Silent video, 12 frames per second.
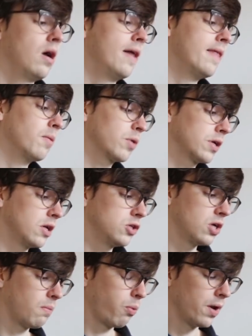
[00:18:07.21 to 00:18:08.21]
And then we're going to
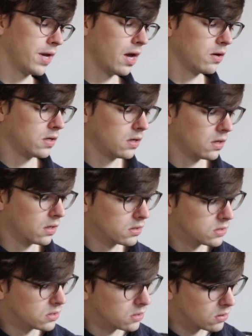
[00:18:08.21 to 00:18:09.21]
jump way down here
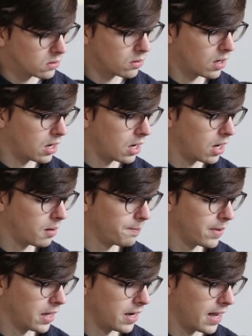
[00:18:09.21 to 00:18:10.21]
to
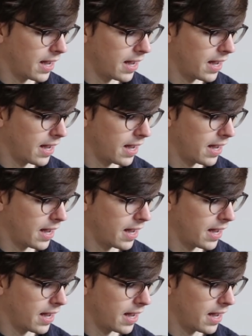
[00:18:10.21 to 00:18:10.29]
an